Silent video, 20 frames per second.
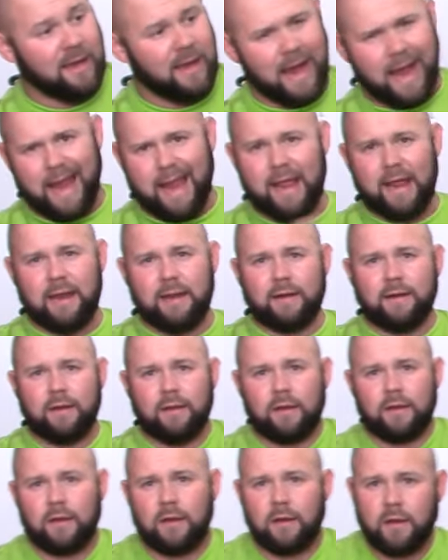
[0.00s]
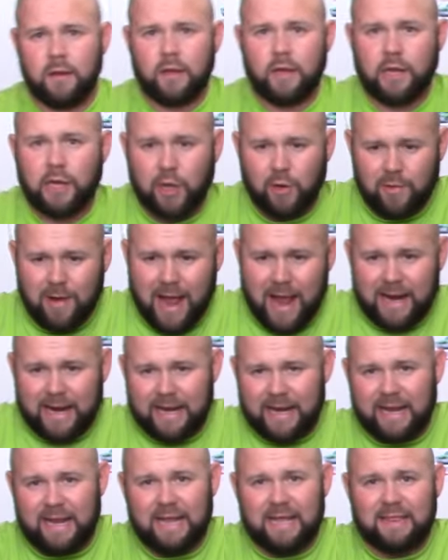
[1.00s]
And you're not going
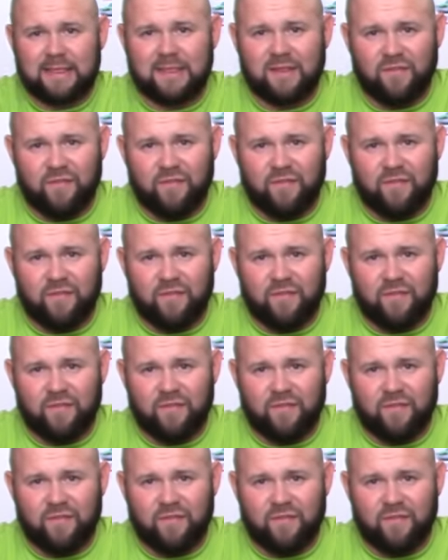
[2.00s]
to get the